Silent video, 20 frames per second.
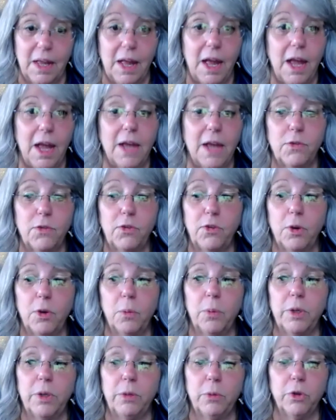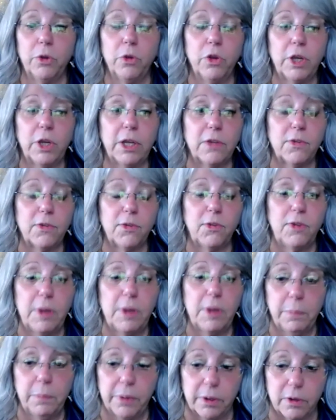And so when you look at
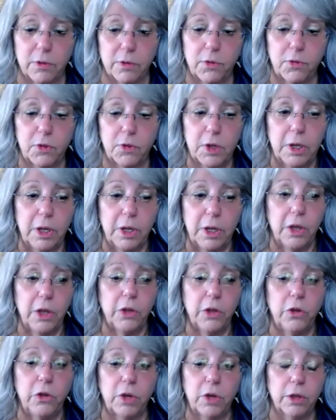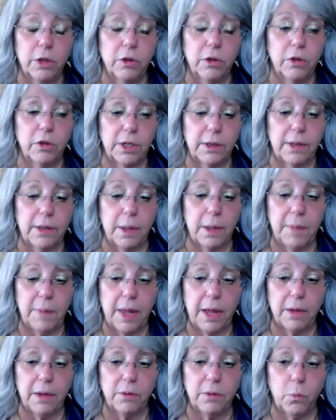symbols, you can look at them
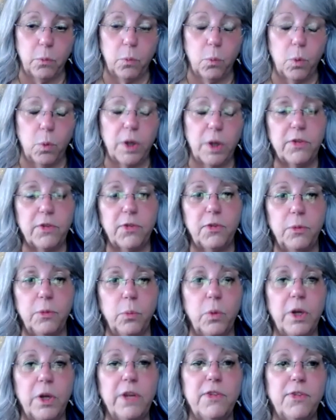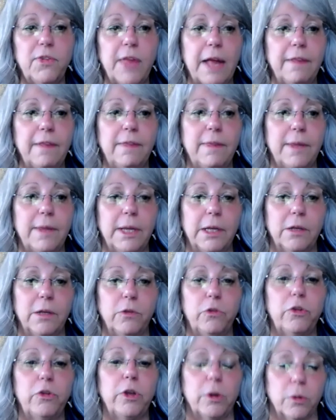at what does that thing
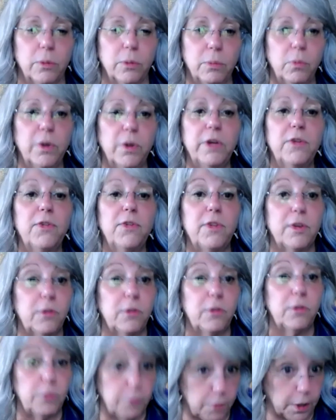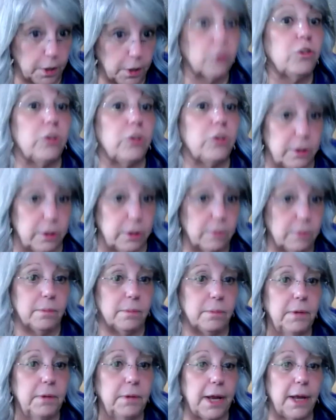do? What is its function,
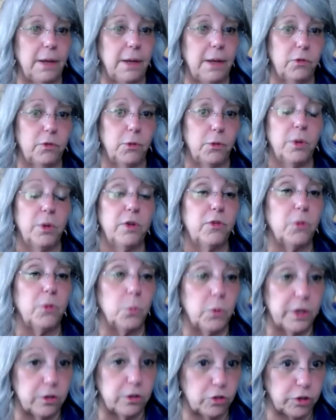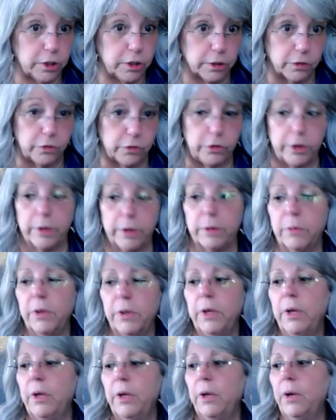right? So what does a windshield do?
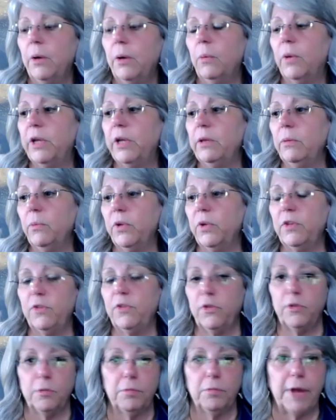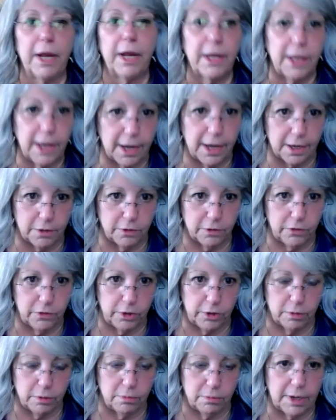What does a radiator
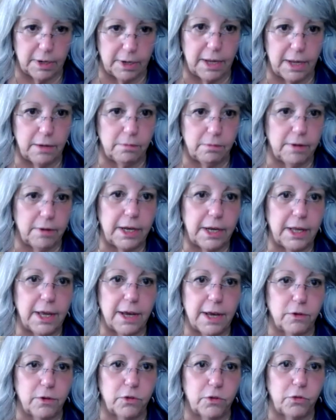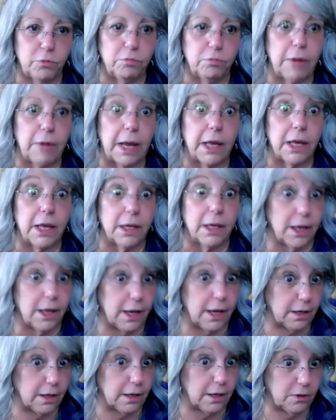do, right? Radiators
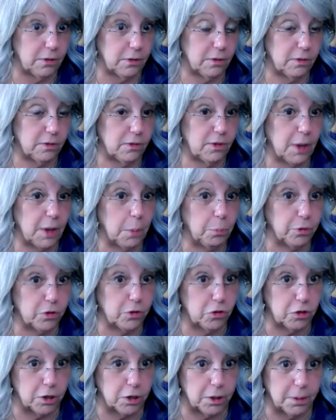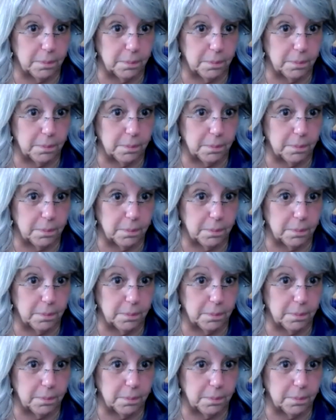regulate temperature.